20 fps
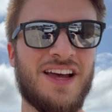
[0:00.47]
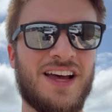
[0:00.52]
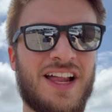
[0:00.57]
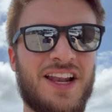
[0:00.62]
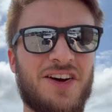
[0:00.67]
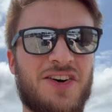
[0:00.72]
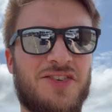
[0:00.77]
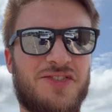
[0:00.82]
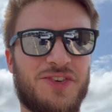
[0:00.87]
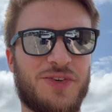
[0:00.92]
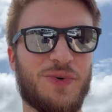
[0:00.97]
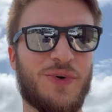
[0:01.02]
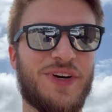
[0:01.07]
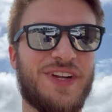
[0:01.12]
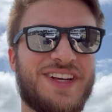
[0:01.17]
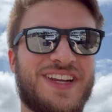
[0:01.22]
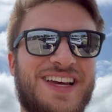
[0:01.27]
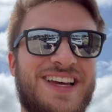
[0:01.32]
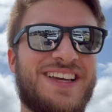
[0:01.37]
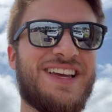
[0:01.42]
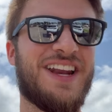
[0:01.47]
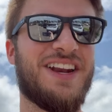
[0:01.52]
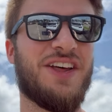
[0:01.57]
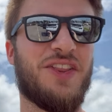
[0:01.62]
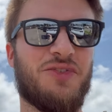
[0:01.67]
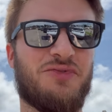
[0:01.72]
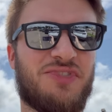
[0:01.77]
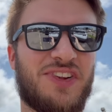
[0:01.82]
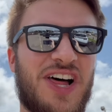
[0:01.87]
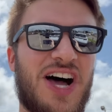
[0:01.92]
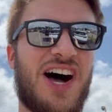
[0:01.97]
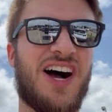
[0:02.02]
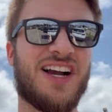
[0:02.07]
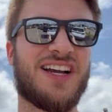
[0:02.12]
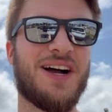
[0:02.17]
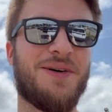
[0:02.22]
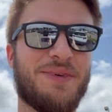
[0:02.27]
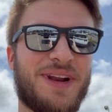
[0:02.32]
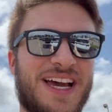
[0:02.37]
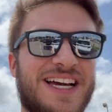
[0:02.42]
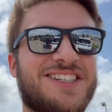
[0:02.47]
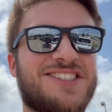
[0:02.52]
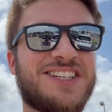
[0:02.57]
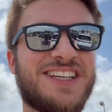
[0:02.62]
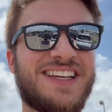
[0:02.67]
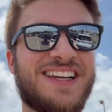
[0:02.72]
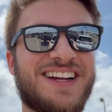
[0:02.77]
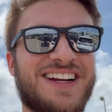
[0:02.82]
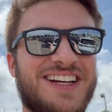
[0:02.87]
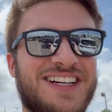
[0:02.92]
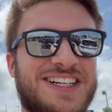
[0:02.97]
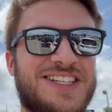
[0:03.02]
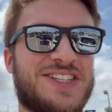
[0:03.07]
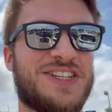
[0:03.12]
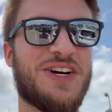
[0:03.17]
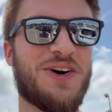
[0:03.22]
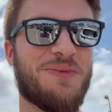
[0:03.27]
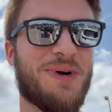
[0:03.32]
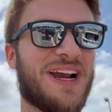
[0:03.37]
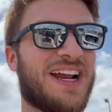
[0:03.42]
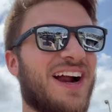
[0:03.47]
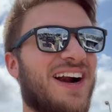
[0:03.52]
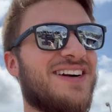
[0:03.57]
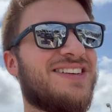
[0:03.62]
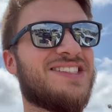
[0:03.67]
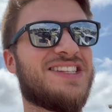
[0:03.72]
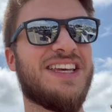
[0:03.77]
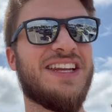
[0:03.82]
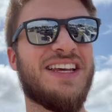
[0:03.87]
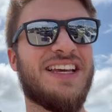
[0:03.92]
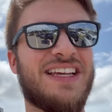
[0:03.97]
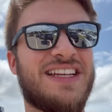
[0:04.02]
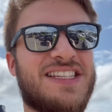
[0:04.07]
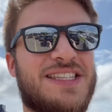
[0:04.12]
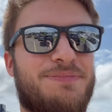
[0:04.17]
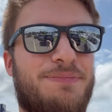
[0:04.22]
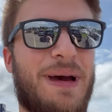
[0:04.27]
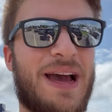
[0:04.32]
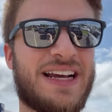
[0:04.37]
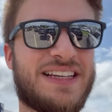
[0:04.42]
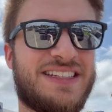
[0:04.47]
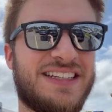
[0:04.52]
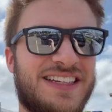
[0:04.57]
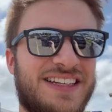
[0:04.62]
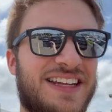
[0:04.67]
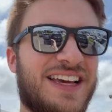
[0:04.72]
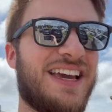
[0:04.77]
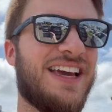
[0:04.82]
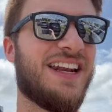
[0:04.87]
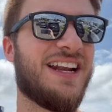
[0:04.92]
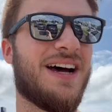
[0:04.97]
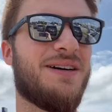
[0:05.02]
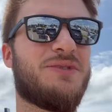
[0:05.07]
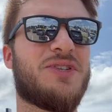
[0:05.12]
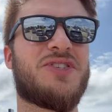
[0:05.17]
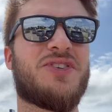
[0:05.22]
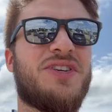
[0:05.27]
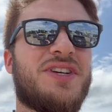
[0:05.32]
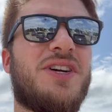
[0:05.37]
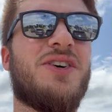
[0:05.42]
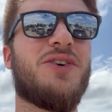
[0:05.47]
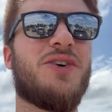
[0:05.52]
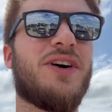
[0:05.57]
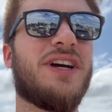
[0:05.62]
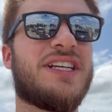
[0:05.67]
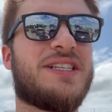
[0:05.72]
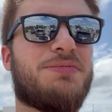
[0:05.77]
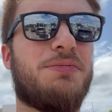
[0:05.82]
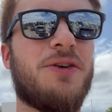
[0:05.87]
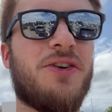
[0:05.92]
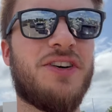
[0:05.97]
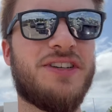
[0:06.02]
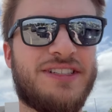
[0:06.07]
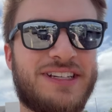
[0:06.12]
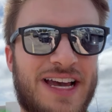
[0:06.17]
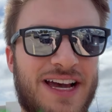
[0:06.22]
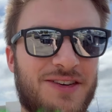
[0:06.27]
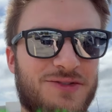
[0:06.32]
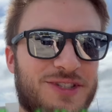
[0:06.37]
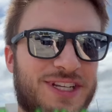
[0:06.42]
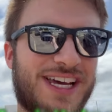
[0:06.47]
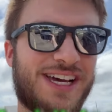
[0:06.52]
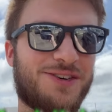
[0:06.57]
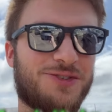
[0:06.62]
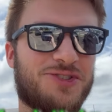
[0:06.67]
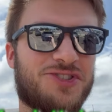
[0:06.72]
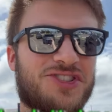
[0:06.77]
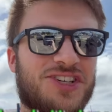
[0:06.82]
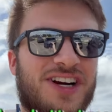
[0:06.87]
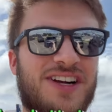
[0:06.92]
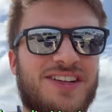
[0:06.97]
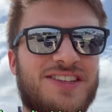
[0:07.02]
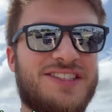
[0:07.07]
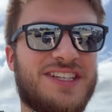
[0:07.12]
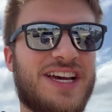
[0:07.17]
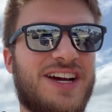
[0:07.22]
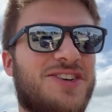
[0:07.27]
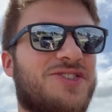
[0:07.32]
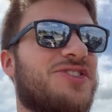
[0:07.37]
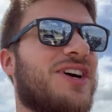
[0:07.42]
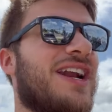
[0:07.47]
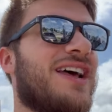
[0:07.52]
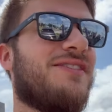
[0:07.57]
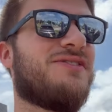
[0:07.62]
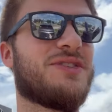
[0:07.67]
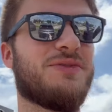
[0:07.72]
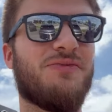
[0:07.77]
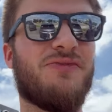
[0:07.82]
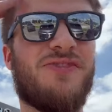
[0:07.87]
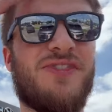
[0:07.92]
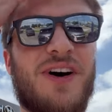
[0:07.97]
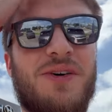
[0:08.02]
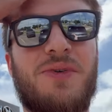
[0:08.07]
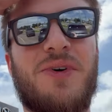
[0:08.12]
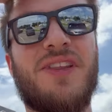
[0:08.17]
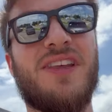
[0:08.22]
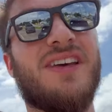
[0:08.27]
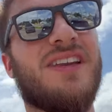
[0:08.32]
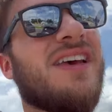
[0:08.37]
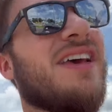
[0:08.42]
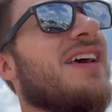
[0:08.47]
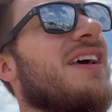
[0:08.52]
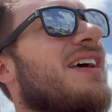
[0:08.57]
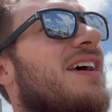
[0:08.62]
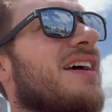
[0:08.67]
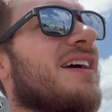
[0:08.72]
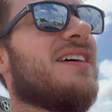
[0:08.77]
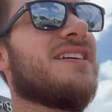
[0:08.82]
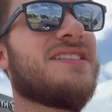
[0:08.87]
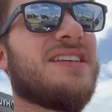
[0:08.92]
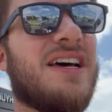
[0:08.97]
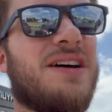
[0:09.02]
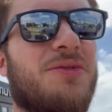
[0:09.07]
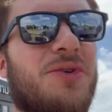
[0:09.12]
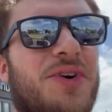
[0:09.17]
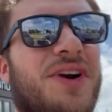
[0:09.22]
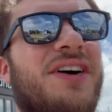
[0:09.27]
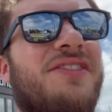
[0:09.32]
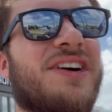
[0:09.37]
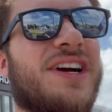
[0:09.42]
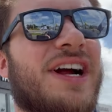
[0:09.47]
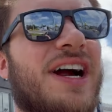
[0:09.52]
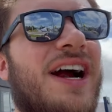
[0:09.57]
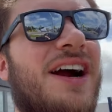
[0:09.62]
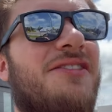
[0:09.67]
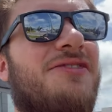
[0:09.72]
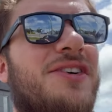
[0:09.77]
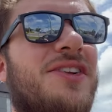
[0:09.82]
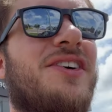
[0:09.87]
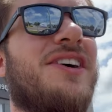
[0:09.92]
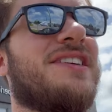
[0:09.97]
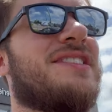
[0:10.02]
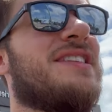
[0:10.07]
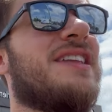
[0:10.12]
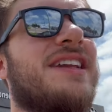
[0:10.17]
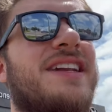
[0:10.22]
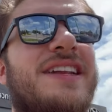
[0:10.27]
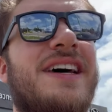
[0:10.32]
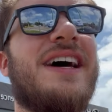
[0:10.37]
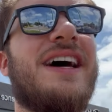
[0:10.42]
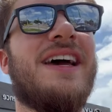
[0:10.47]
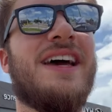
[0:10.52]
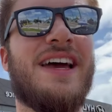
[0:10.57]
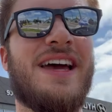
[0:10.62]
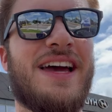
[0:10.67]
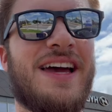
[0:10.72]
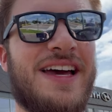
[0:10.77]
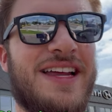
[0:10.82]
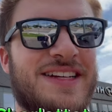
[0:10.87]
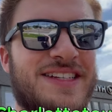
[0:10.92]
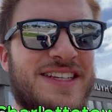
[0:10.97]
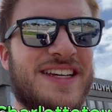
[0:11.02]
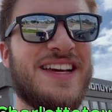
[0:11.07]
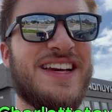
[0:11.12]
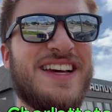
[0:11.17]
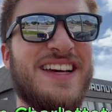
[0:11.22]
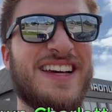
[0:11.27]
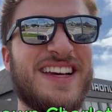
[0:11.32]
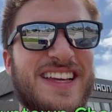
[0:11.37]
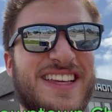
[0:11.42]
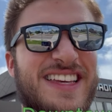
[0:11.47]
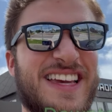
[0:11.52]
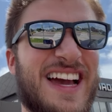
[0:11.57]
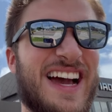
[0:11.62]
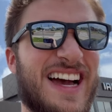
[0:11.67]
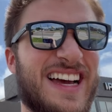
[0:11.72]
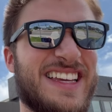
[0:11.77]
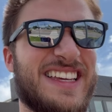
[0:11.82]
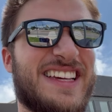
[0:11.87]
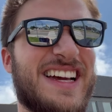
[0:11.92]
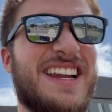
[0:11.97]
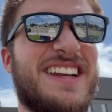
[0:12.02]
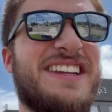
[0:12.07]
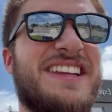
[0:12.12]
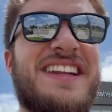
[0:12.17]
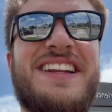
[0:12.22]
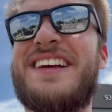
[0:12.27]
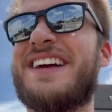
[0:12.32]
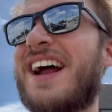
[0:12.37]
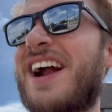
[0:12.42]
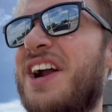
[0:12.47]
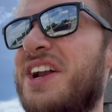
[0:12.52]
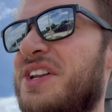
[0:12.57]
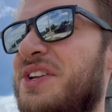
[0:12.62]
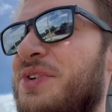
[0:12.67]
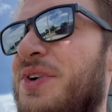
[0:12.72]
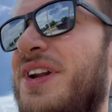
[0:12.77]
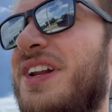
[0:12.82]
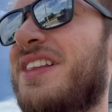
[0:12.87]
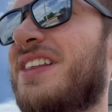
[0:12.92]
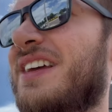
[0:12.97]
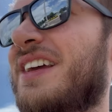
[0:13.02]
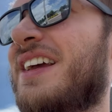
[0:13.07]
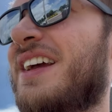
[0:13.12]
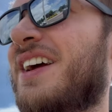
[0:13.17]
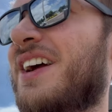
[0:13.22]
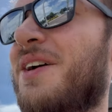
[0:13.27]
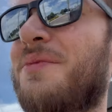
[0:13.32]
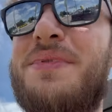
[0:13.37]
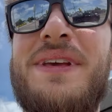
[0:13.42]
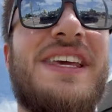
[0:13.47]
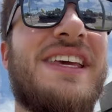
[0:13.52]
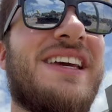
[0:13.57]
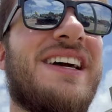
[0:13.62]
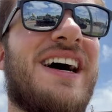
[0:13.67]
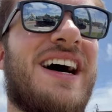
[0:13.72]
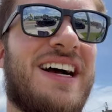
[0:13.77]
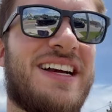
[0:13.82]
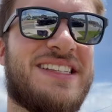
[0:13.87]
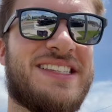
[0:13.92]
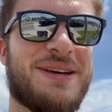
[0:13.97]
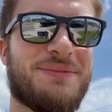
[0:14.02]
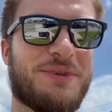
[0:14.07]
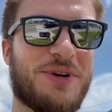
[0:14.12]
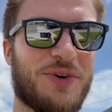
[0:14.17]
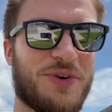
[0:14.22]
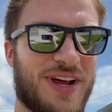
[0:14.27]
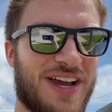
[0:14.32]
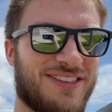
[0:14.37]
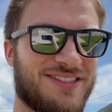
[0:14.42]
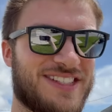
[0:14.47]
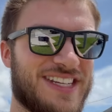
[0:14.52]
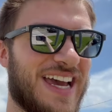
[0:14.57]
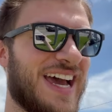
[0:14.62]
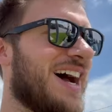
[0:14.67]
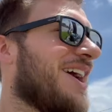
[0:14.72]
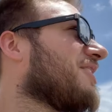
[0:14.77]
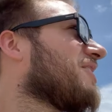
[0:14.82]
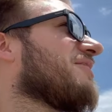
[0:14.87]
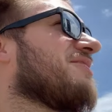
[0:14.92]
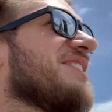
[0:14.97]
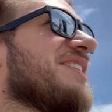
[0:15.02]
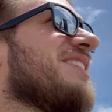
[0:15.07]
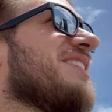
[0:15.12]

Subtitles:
Hello everyone, got another vlog coming at you here. So my car is getting inspected and I'm just gonna go explore downtown Charlottetown, try to have some fun with it because I won't have a car for the rest of the day. And yeah, you kind of need a car to do anything here on PEI except go downtown if you